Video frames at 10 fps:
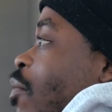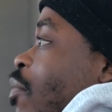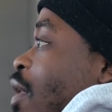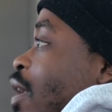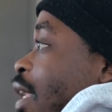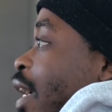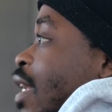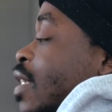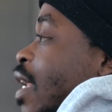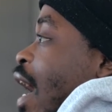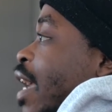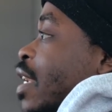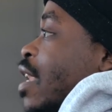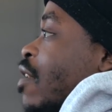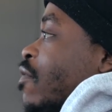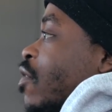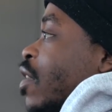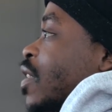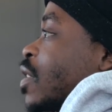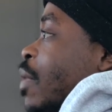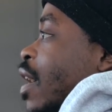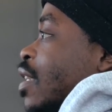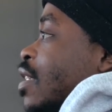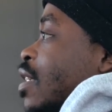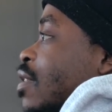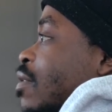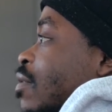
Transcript: But like I said, I never expected,